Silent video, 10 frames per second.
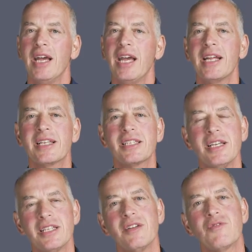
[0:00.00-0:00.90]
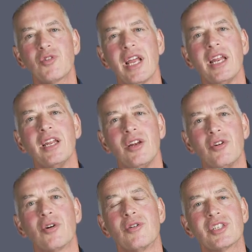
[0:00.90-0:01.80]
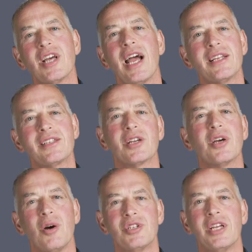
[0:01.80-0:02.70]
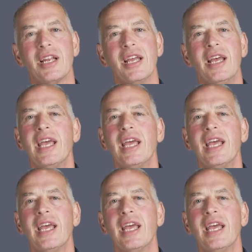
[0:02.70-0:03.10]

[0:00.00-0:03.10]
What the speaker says: and extensive training in neuroscience and coaching.